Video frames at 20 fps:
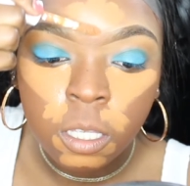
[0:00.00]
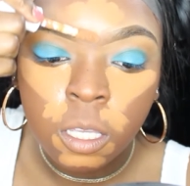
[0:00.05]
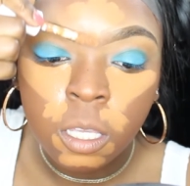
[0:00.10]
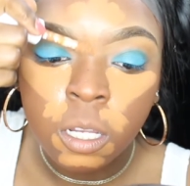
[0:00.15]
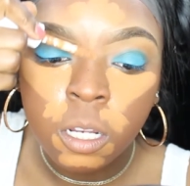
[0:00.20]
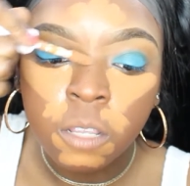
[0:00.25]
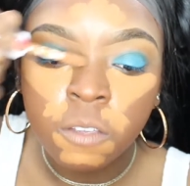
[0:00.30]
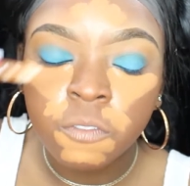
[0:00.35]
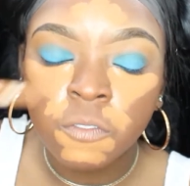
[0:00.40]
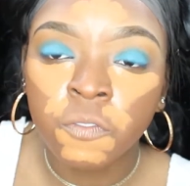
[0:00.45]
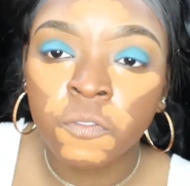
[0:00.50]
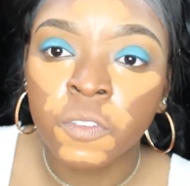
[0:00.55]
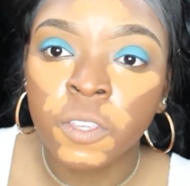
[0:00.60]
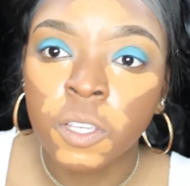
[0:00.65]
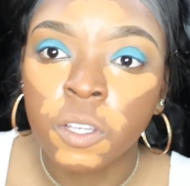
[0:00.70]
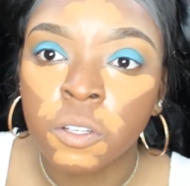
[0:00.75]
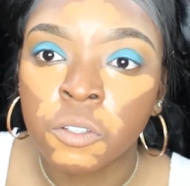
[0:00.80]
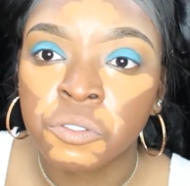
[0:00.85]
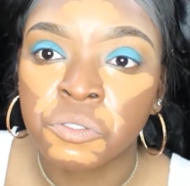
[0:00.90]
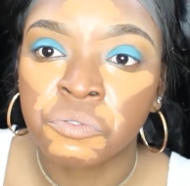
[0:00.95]
And it
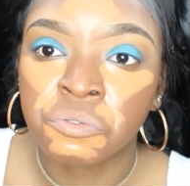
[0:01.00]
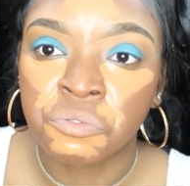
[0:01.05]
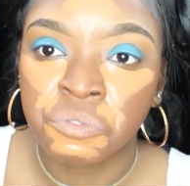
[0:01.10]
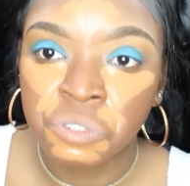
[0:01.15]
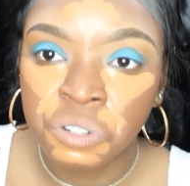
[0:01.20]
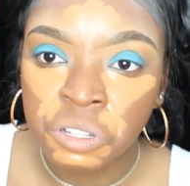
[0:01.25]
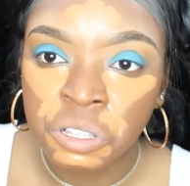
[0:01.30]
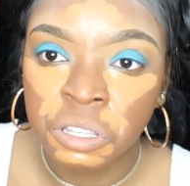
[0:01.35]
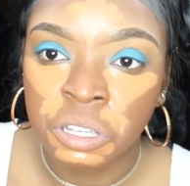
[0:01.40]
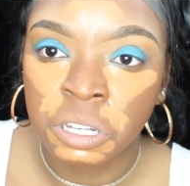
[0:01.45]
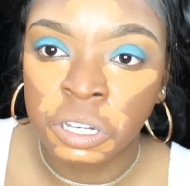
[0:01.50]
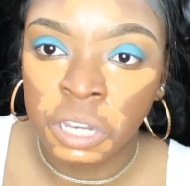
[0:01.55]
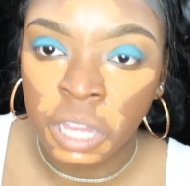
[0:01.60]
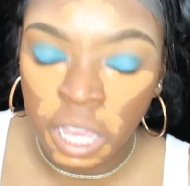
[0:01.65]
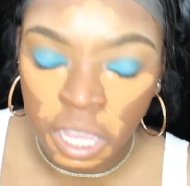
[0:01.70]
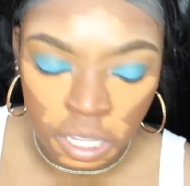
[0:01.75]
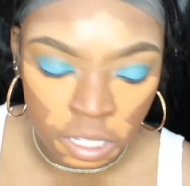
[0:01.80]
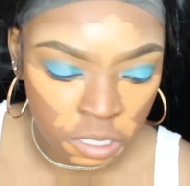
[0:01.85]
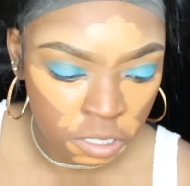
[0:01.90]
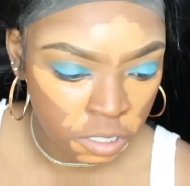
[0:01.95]
feels really
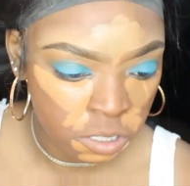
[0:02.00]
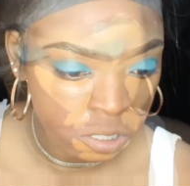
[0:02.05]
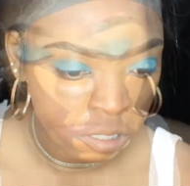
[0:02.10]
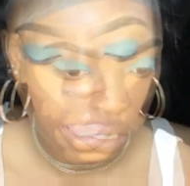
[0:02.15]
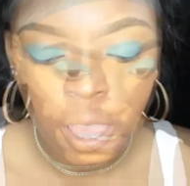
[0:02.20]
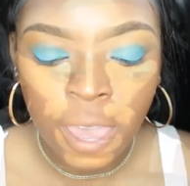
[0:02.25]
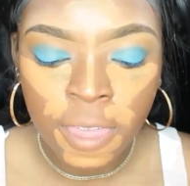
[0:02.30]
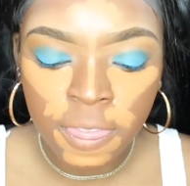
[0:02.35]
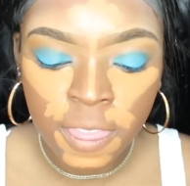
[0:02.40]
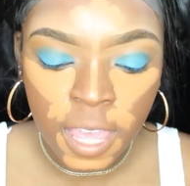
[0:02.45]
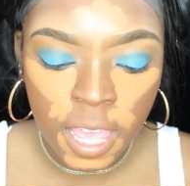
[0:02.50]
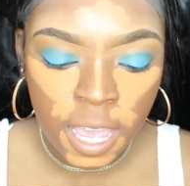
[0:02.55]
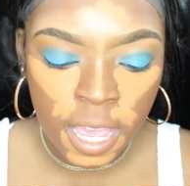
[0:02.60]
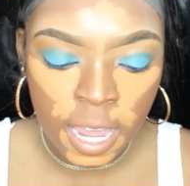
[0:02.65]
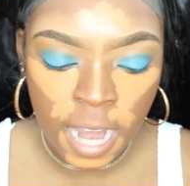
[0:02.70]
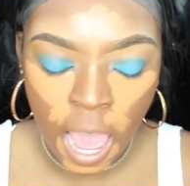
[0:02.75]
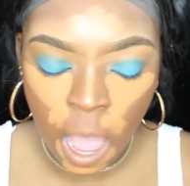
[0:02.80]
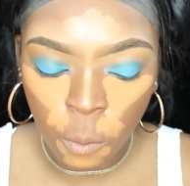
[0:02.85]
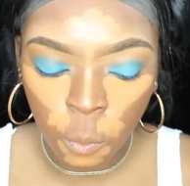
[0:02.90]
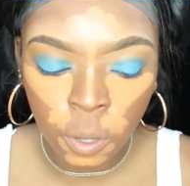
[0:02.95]
nice. And
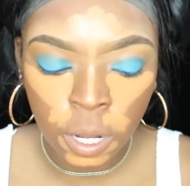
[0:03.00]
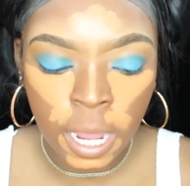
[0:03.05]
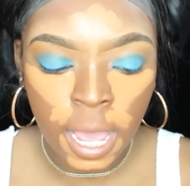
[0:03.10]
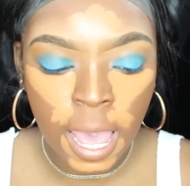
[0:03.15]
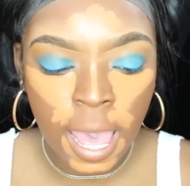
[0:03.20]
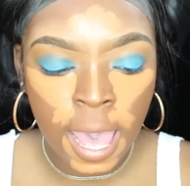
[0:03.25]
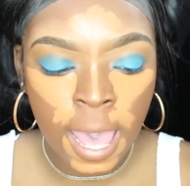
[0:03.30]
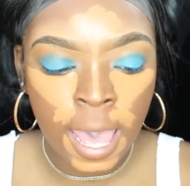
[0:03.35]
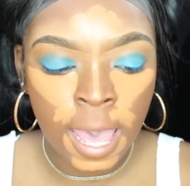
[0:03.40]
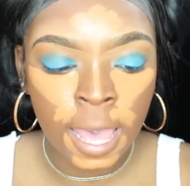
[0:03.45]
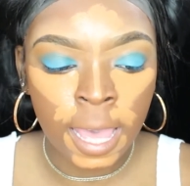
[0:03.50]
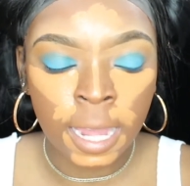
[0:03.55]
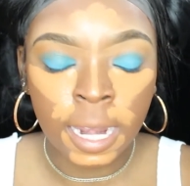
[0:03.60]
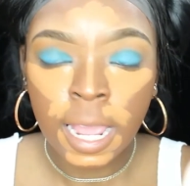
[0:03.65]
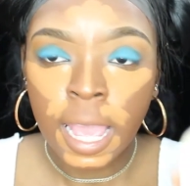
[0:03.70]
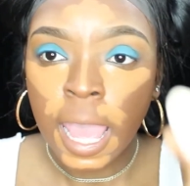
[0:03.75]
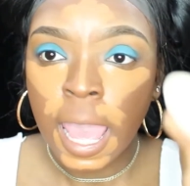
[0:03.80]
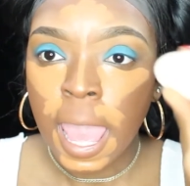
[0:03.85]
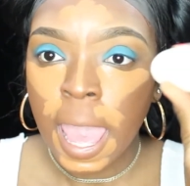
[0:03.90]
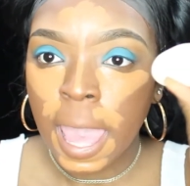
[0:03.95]
then I went
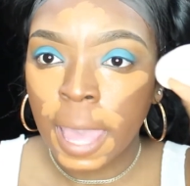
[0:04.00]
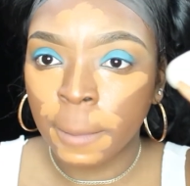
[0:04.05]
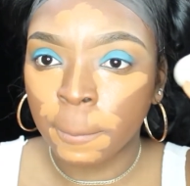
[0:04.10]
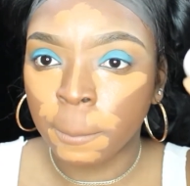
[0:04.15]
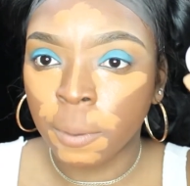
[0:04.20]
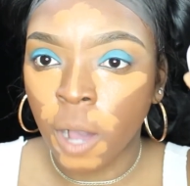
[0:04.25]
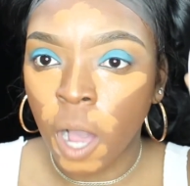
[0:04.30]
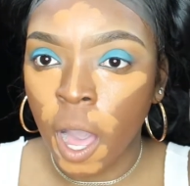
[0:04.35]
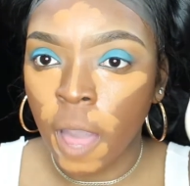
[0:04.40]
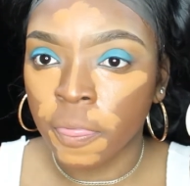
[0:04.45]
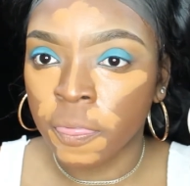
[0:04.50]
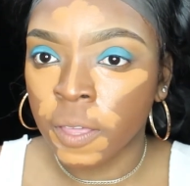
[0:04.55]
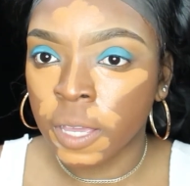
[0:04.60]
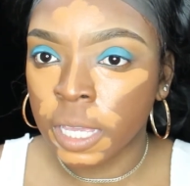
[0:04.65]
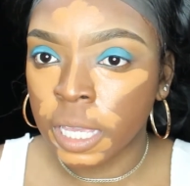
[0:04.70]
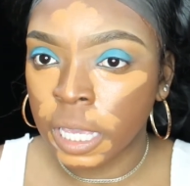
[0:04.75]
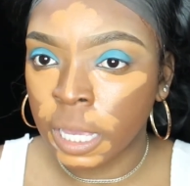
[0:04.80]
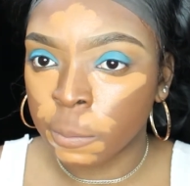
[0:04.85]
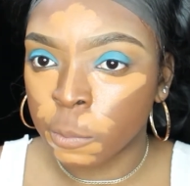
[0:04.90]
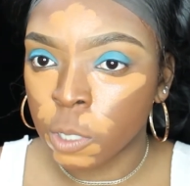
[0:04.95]
ahead and bought the
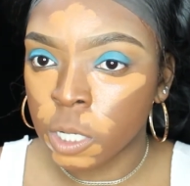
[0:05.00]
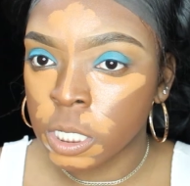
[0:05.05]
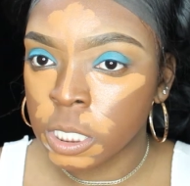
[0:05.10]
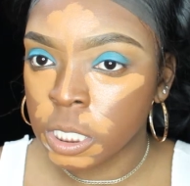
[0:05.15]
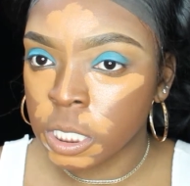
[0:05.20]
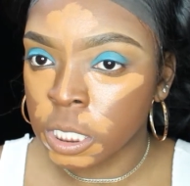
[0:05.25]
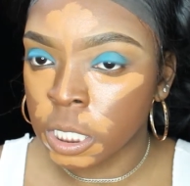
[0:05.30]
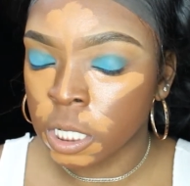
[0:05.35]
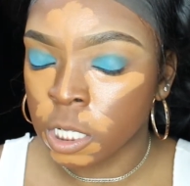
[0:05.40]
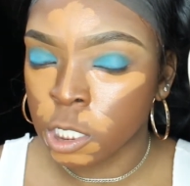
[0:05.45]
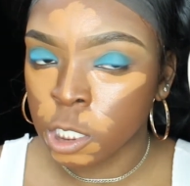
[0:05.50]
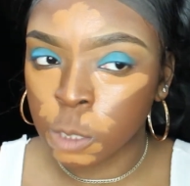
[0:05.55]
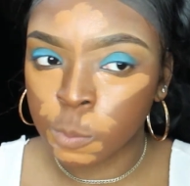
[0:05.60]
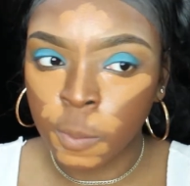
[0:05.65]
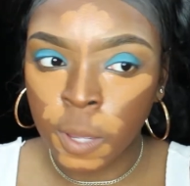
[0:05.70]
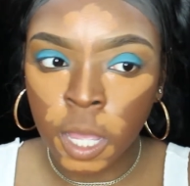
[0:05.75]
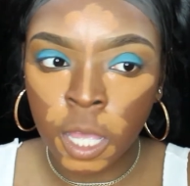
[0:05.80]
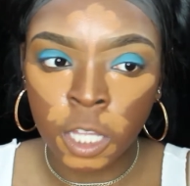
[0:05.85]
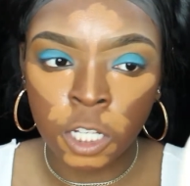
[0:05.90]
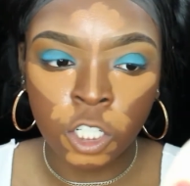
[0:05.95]
Camo Concealer
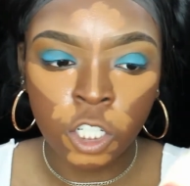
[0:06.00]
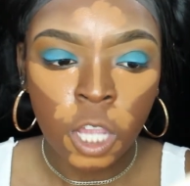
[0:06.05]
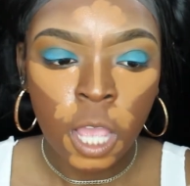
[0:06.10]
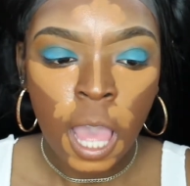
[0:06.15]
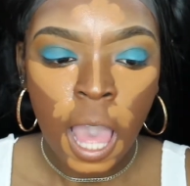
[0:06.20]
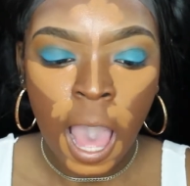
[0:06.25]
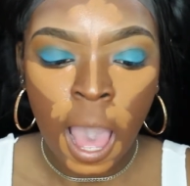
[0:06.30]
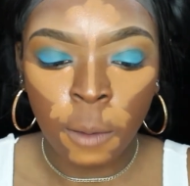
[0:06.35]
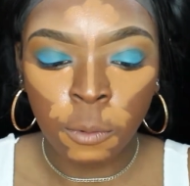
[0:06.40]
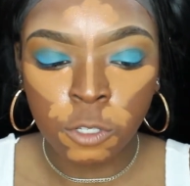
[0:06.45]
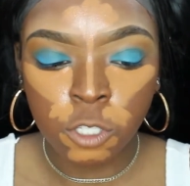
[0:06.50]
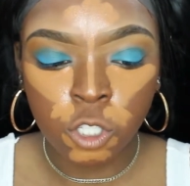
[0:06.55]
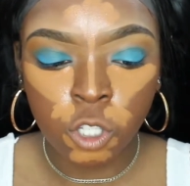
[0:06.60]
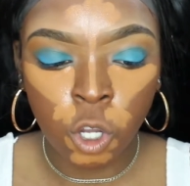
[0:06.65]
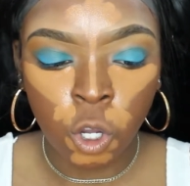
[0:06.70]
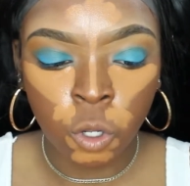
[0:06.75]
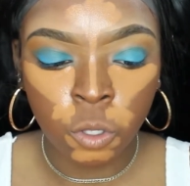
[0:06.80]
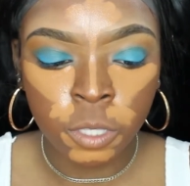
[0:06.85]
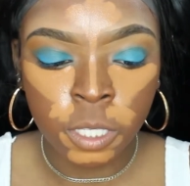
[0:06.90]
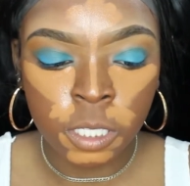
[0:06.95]
Sponge. I was
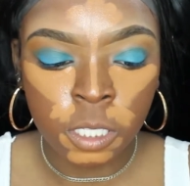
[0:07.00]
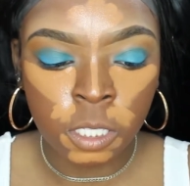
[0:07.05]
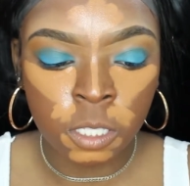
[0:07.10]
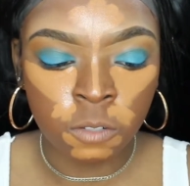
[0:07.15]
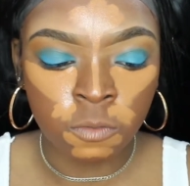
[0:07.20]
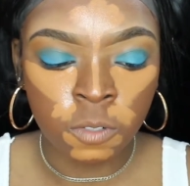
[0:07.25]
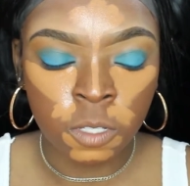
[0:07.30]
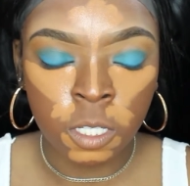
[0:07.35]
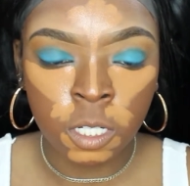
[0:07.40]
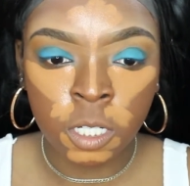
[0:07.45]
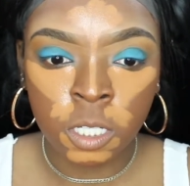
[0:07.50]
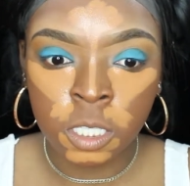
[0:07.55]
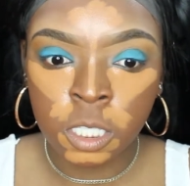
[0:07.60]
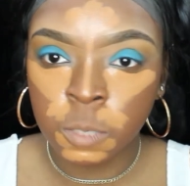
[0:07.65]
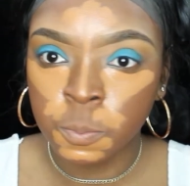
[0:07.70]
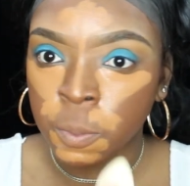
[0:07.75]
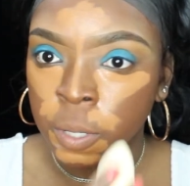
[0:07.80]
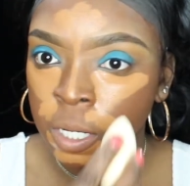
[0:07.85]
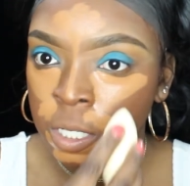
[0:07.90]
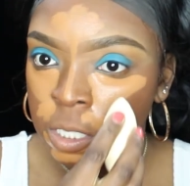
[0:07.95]
told this is a really good
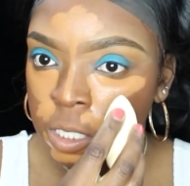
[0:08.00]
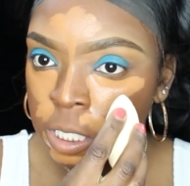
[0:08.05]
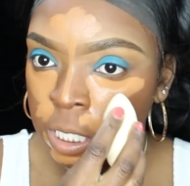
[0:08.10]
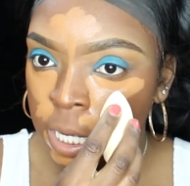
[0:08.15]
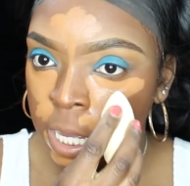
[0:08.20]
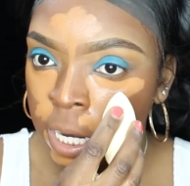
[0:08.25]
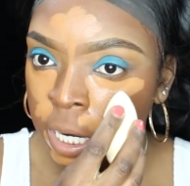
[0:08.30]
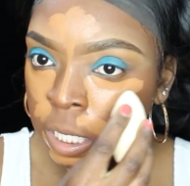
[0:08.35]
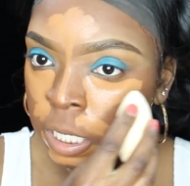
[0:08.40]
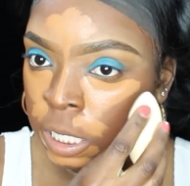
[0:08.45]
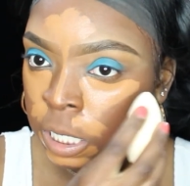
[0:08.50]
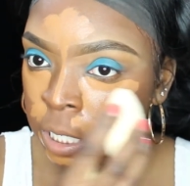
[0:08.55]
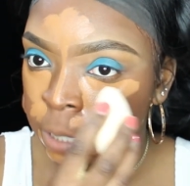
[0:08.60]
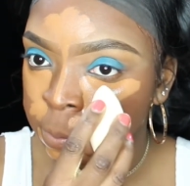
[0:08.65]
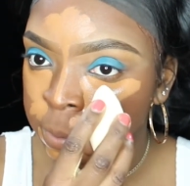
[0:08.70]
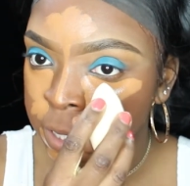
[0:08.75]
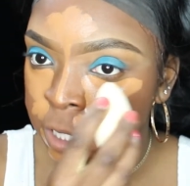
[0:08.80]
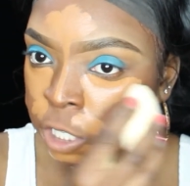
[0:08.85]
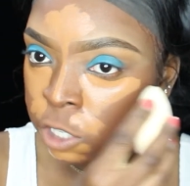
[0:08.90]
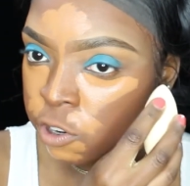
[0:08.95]
sponge to kind of get
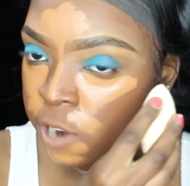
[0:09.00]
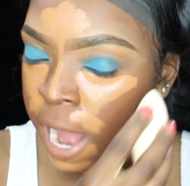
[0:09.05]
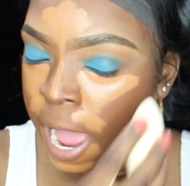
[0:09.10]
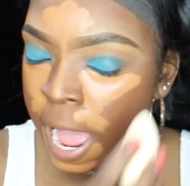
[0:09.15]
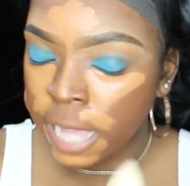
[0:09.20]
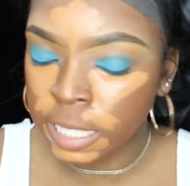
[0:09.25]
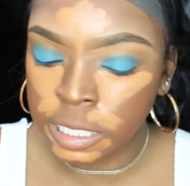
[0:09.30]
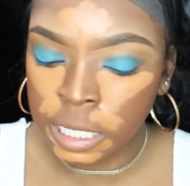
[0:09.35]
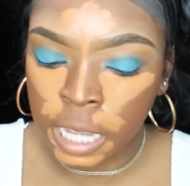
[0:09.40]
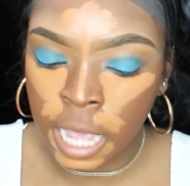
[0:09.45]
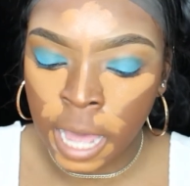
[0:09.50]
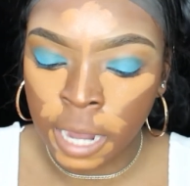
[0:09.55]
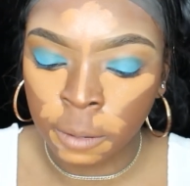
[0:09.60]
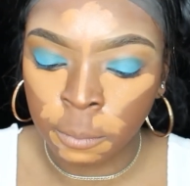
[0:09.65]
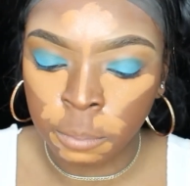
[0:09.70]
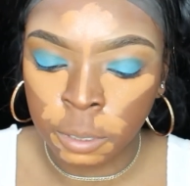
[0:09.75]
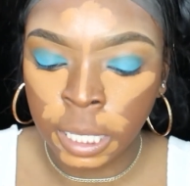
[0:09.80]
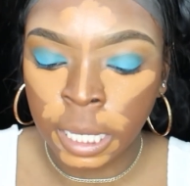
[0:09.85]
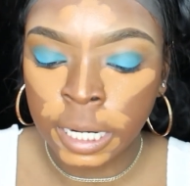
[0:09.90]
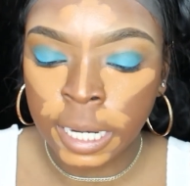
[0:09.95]
up in the cracks and kind
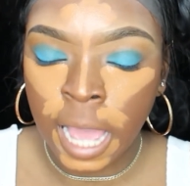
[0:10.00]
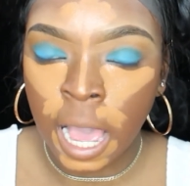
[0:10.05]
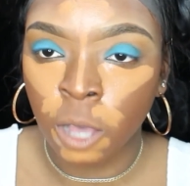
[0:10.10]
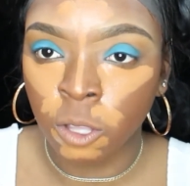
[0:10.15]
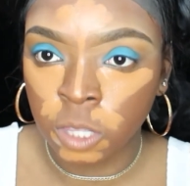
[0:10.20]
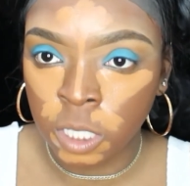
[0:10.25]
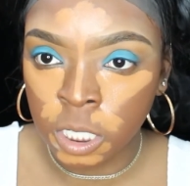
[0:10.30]
of blend out